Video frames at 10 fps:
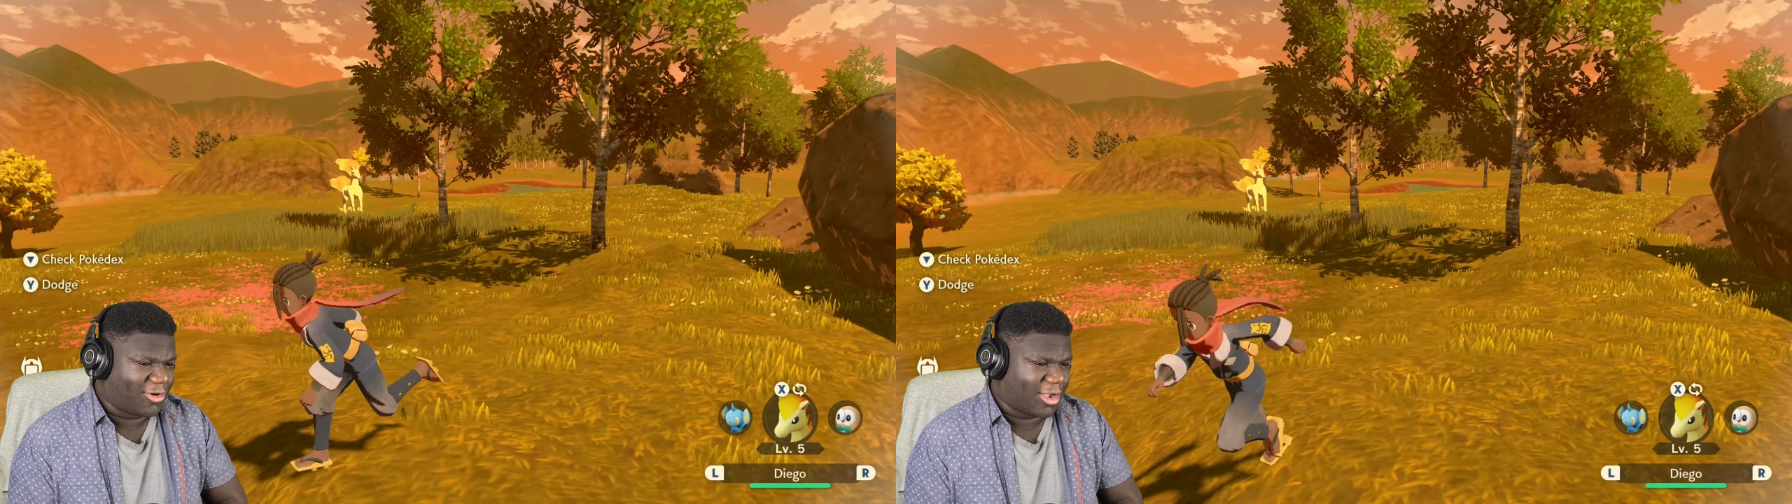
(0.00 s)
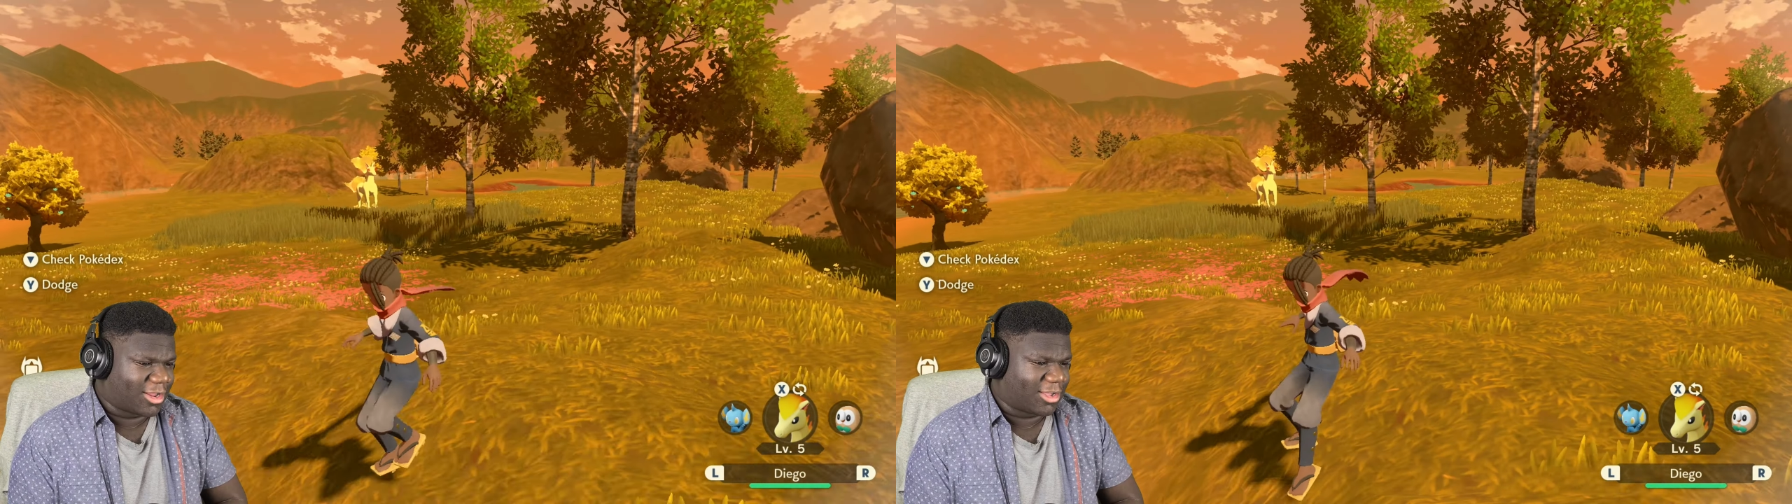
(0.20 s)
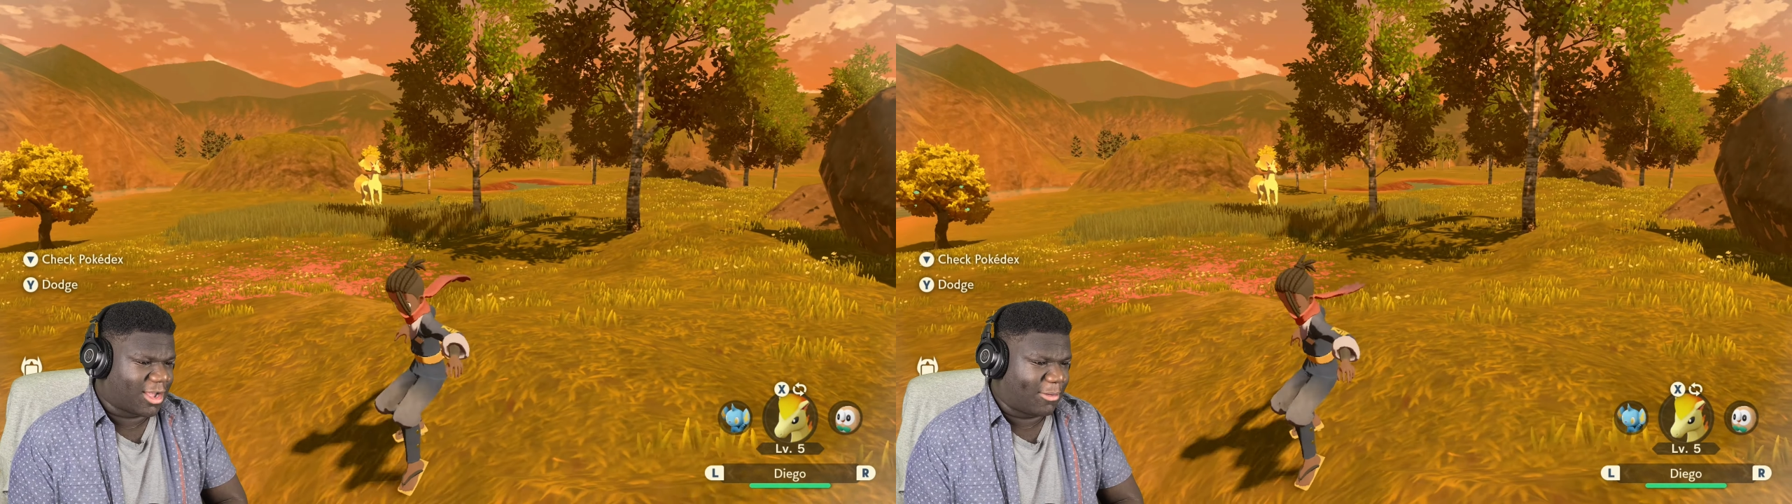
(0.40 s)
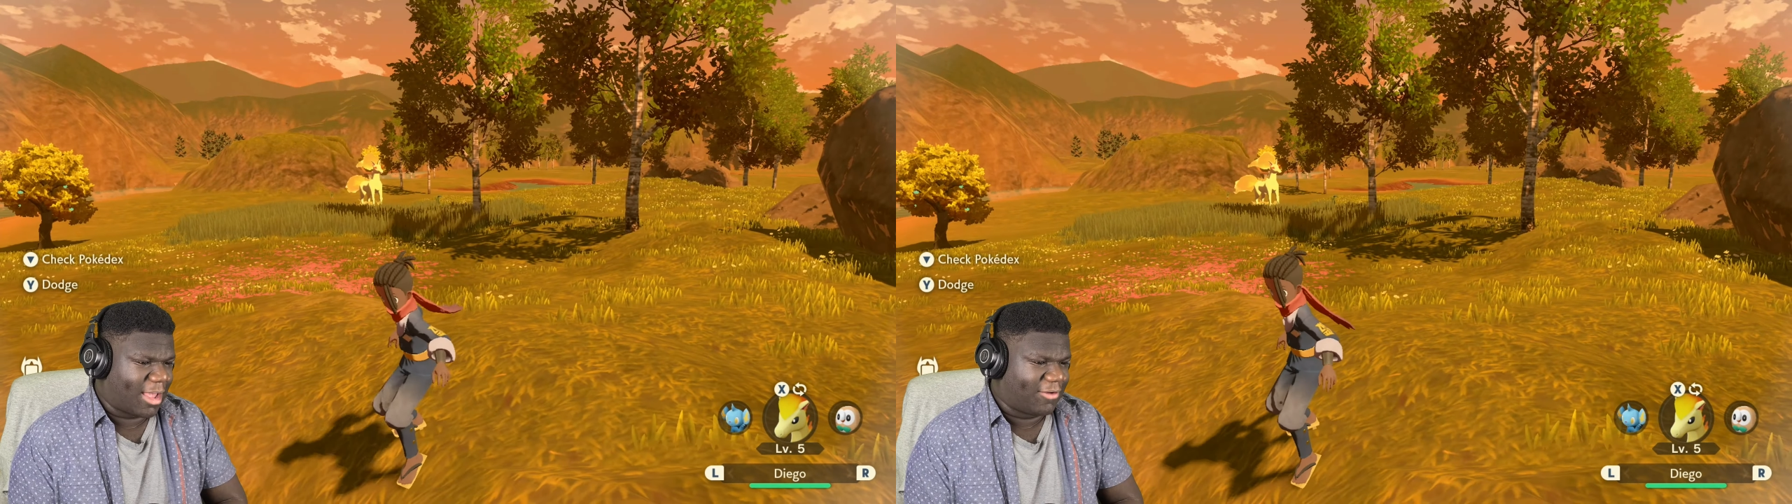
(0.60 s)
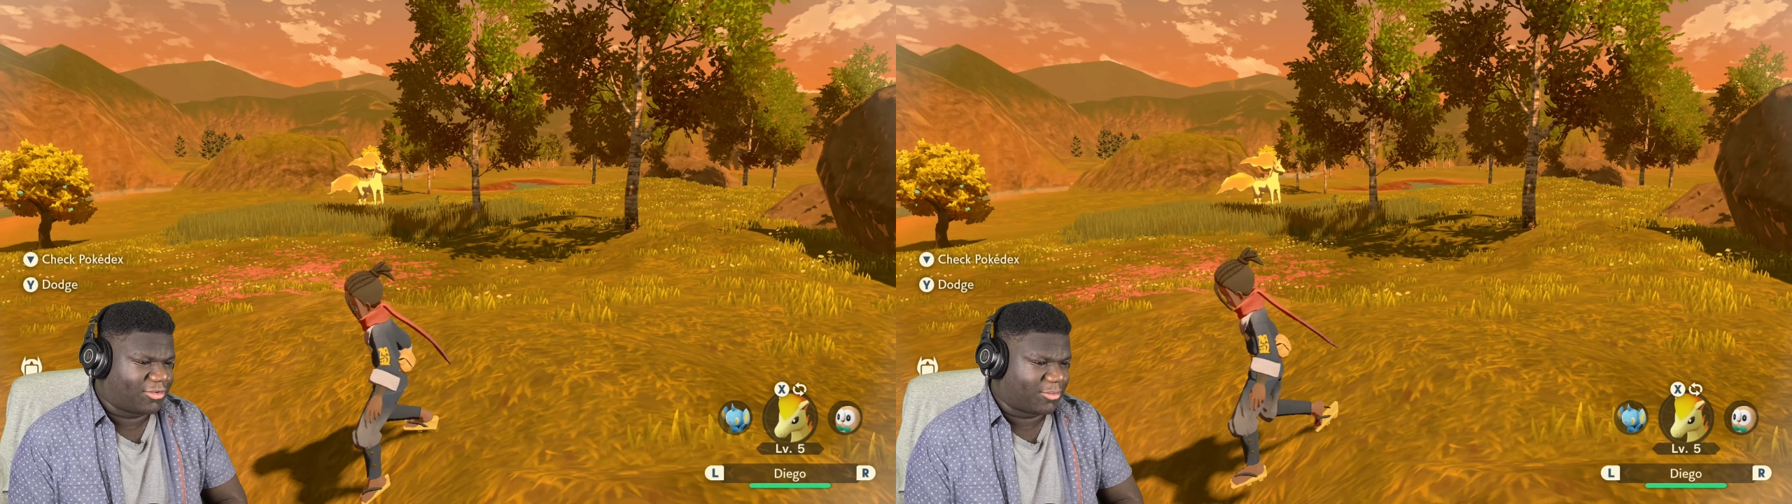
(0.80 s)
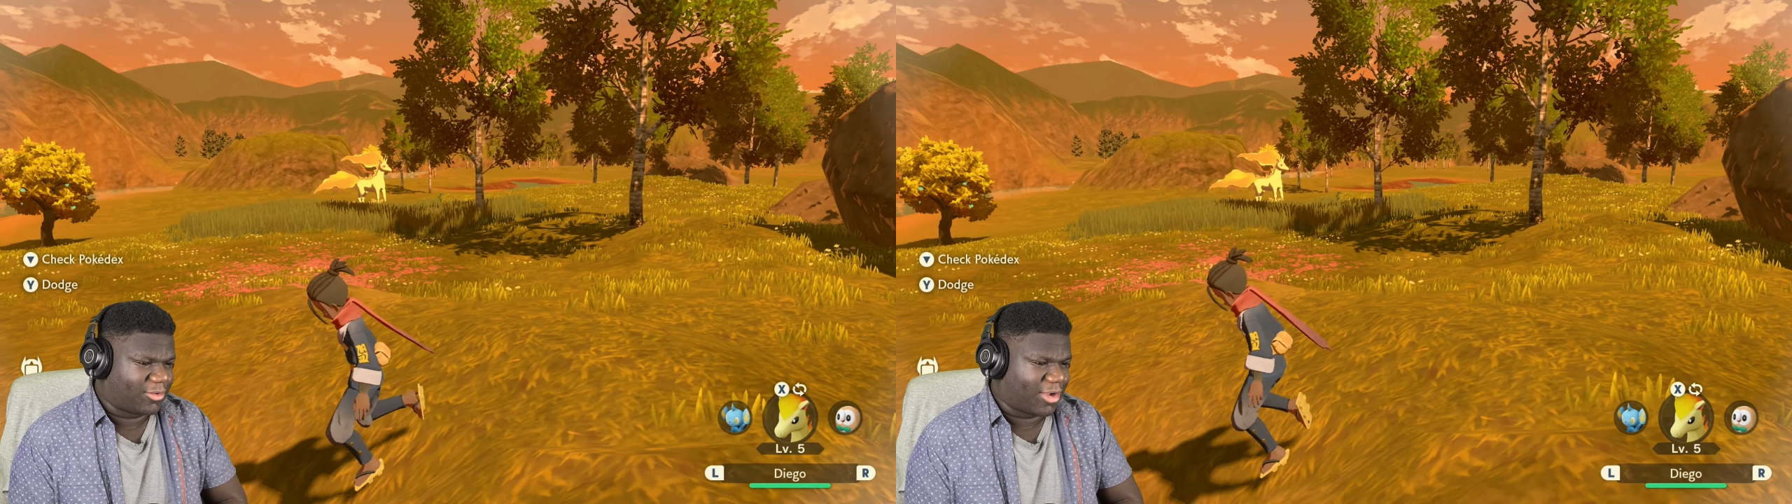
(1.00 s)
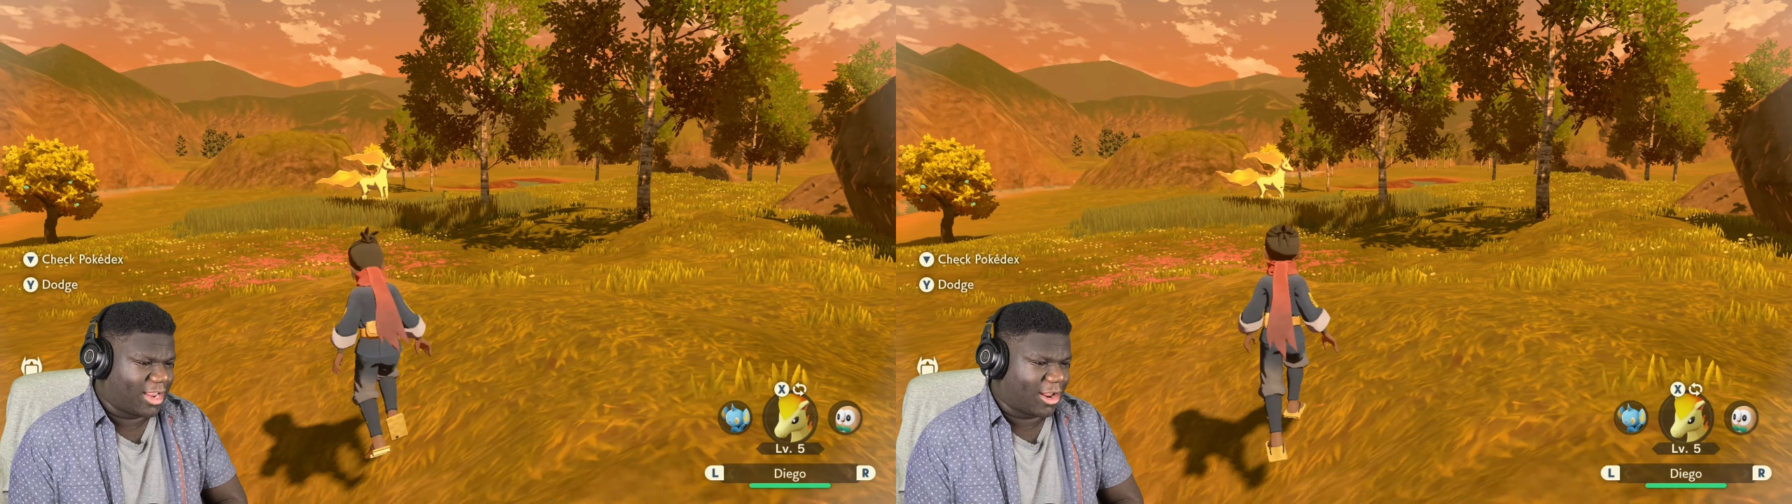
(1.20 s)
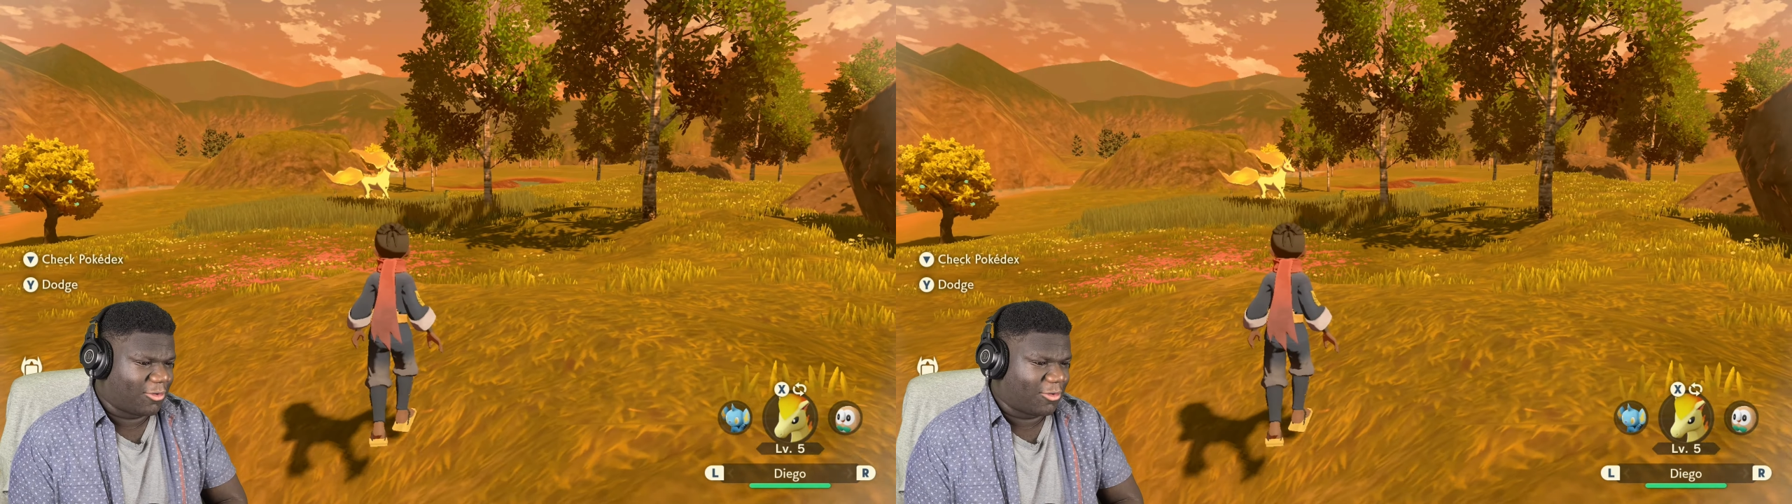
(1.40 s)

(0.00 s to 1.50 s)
You're not going to come after me, right?